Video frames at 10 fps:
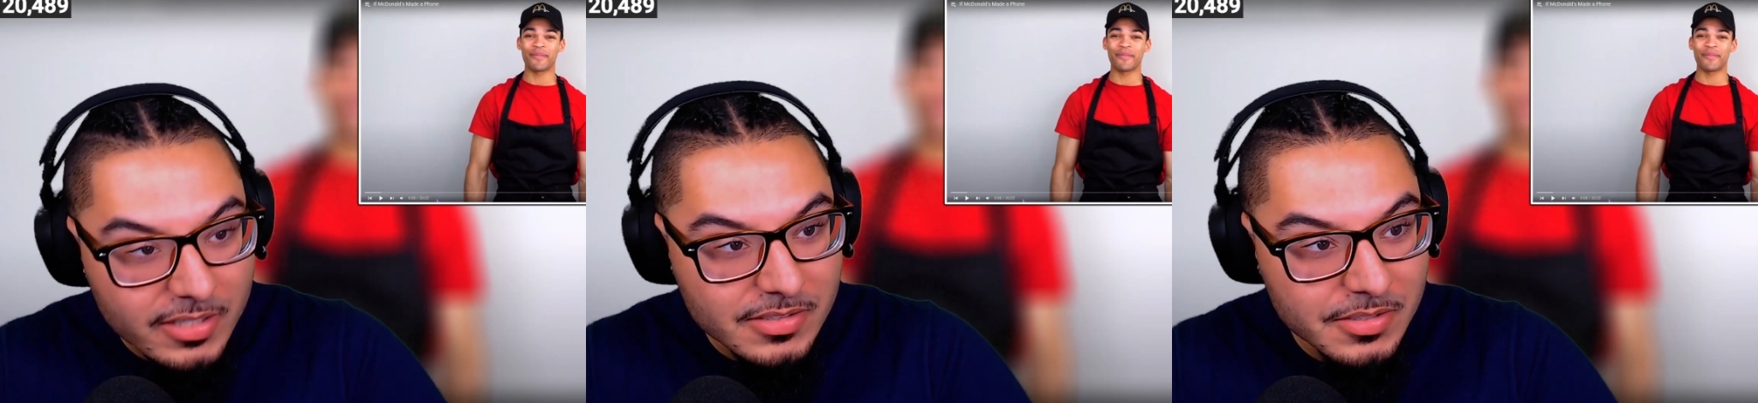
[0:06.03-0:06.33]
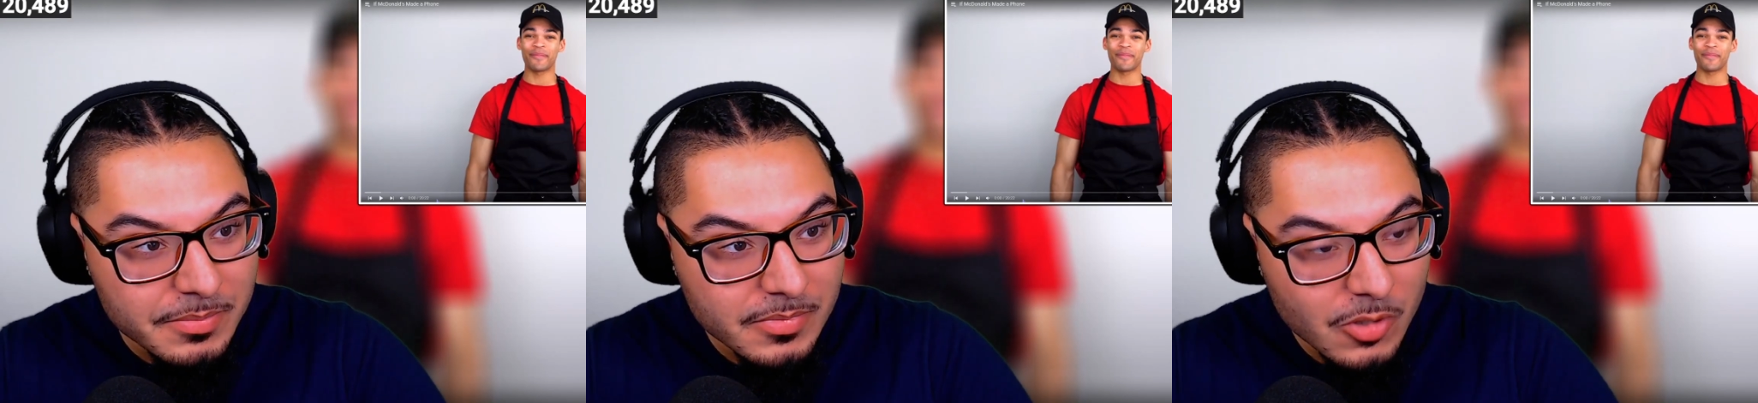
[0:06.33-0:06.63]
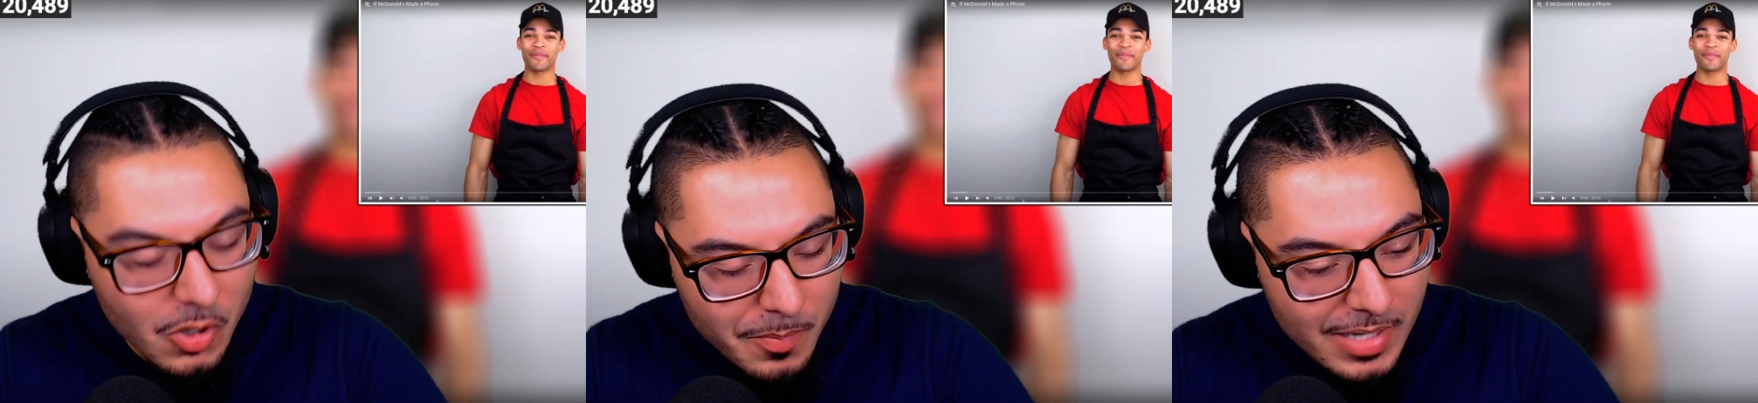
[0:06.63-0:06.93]
Speaker 1: Exum.
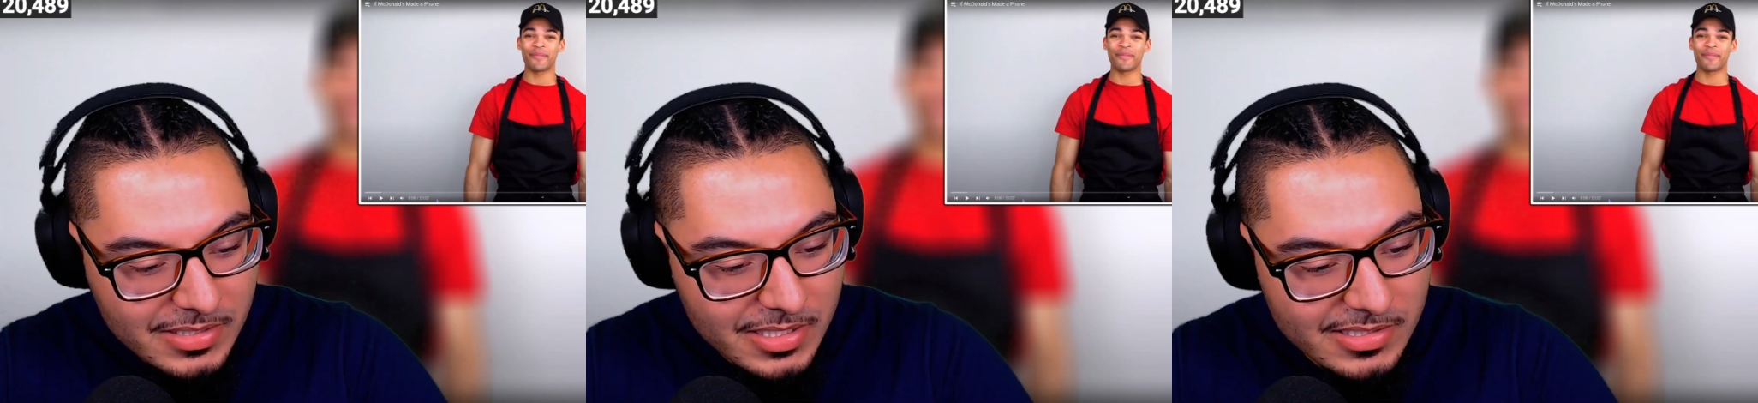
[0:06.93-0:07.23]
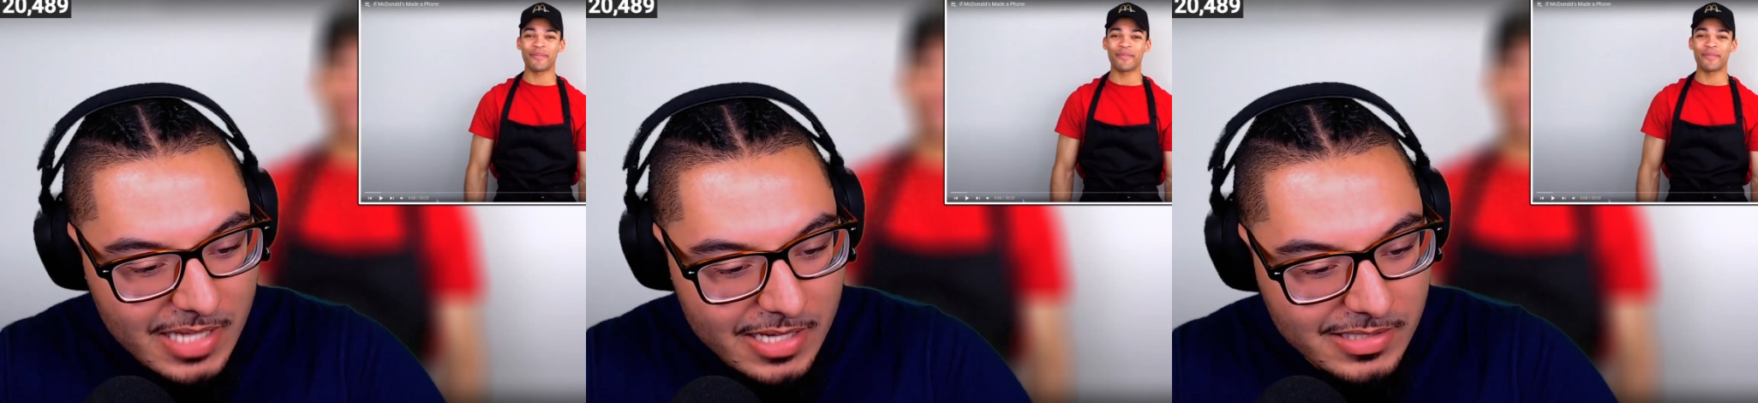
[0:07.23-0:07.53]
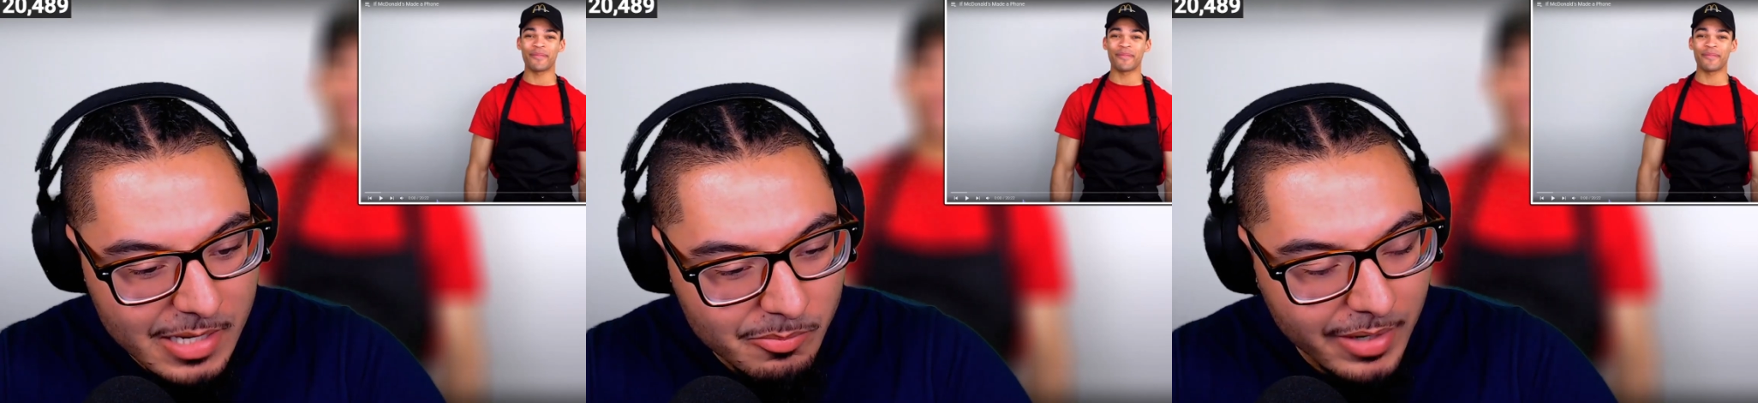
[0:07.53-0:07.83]
Hope I said his
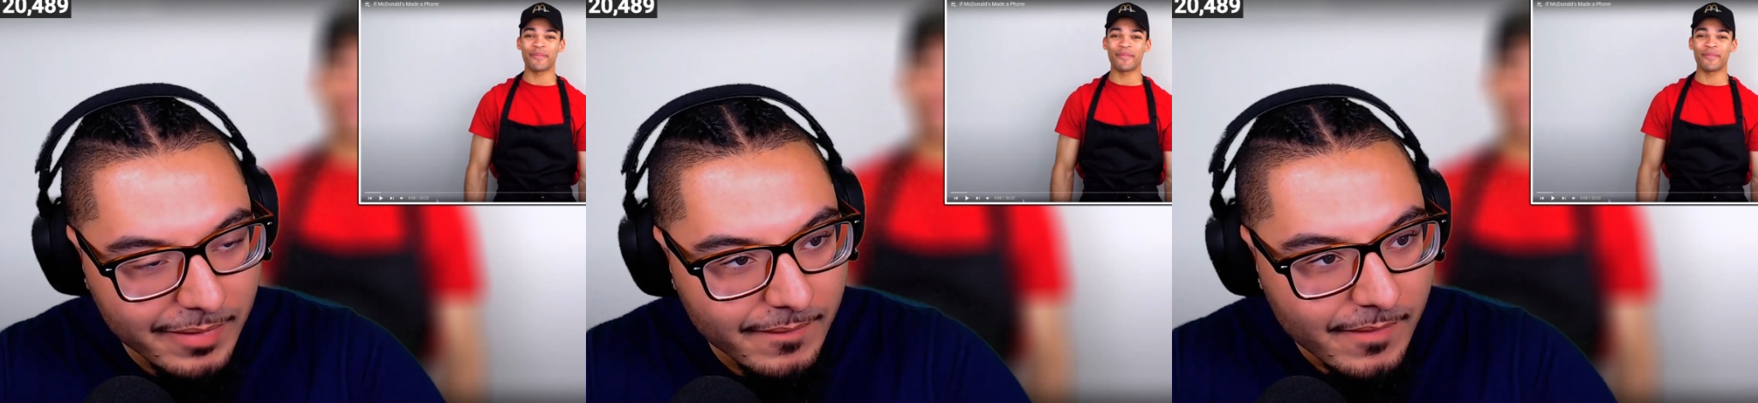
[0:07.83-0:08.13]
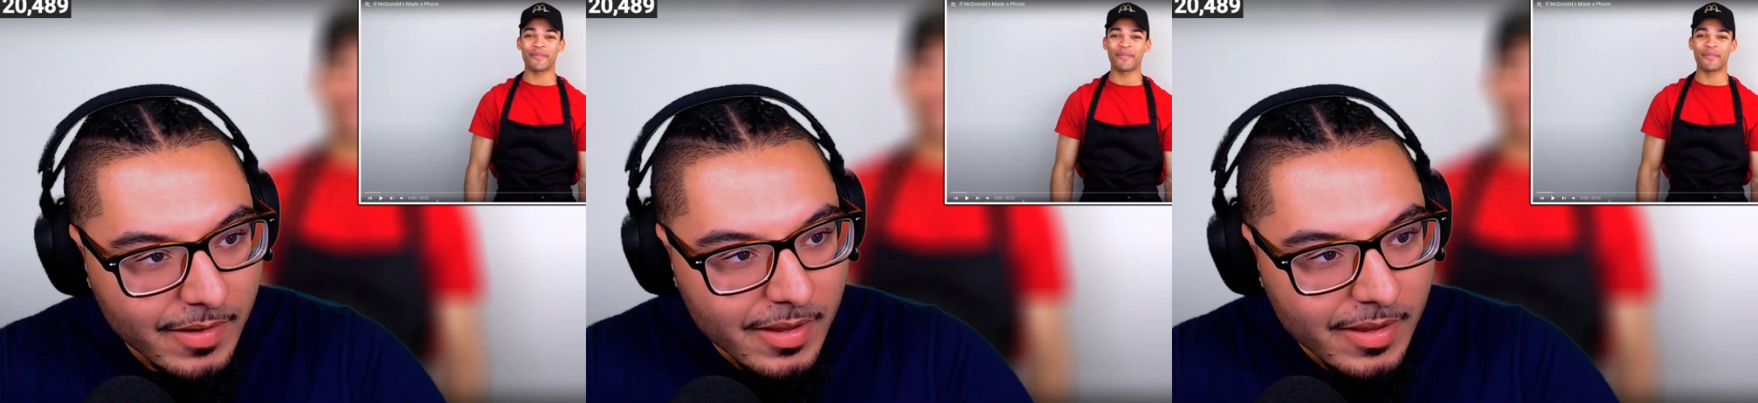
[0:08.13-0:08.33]
last name right.